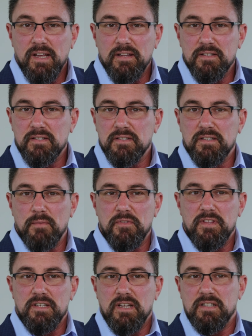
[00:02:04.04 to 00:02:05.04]
And this is
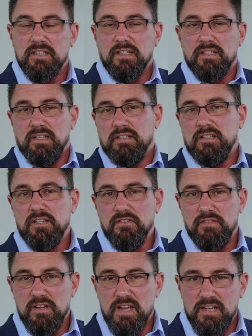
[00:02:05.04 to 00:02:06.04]
something that doesn't exist here
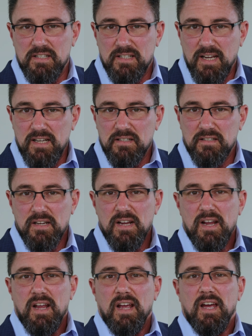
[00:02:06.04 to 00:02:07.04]
in the United States,
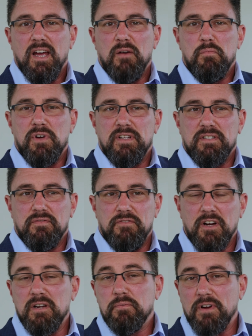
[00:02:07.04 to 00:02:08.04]
but is
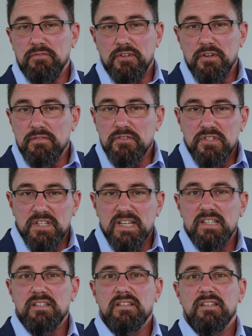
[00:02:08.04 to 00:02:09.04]
very prevalent
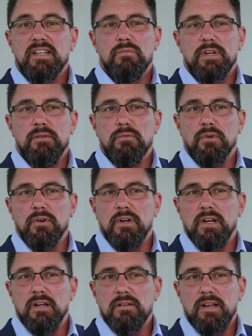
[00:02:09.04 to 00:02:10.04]
overseas. We were
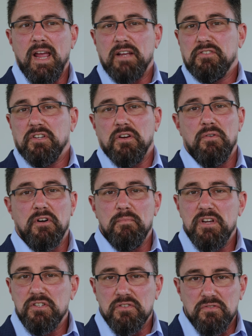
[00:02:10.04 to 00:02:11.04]
asked to go on a
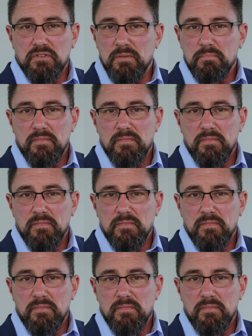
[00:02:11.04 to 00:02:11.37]
mission trip,